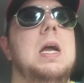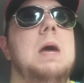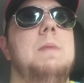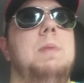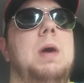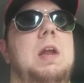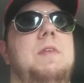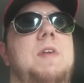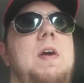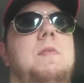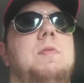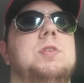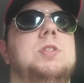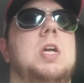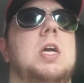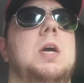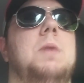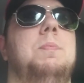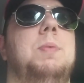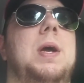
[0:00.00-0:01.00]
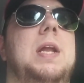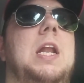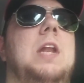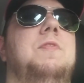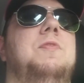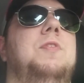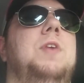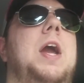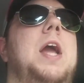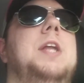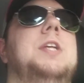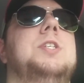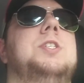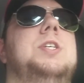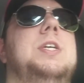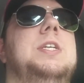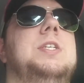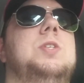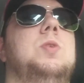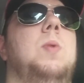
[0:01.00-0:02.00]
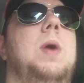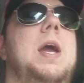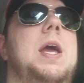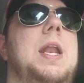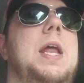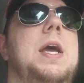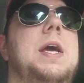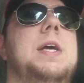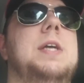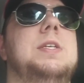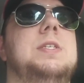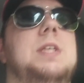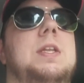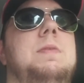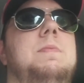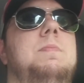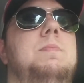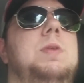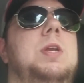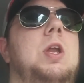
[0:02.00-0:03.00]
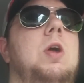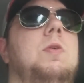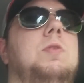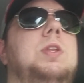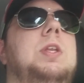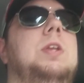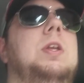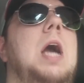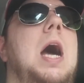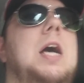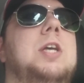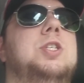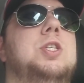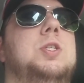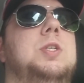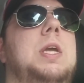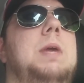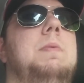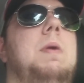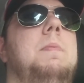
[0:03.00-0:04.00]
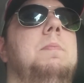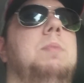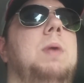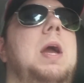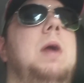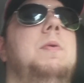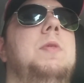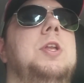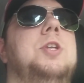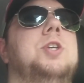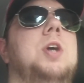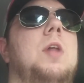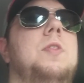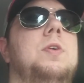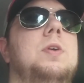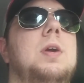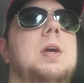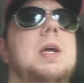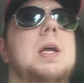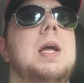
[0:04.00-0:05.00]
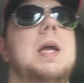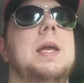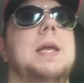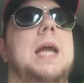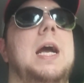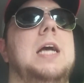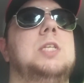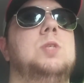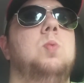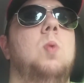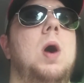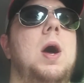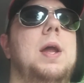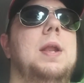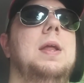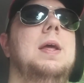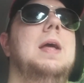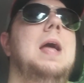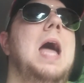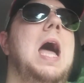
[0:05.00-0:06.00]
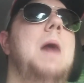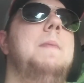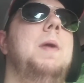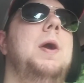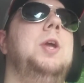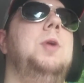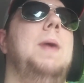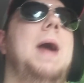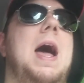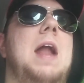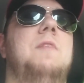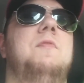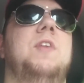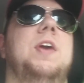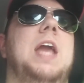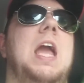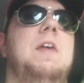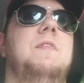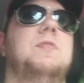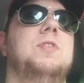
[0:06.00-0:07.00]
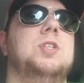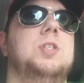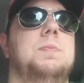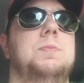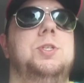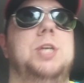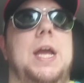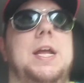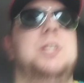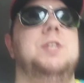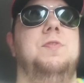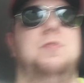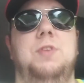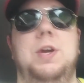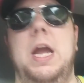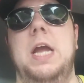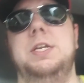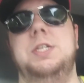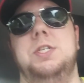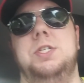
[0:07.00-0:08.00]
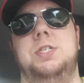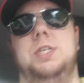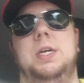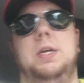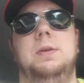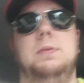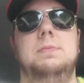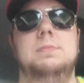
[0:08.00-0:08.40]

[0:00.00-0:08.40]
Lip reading: But if everyone's going to complain that the free agency is the way it is, and, guys just teaming up and playing with each other, guess what? How about you advocate for some change of free agency?